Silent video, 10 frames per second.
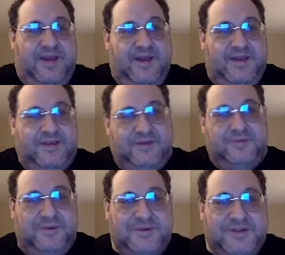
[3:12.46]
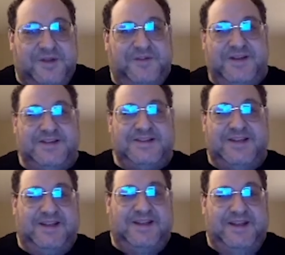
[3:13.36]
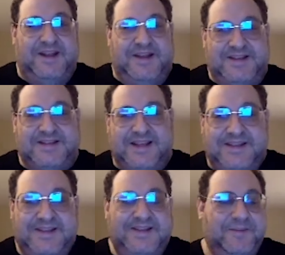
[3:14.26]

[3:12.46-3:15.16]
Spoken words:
So to resolve an incident, I need an incident.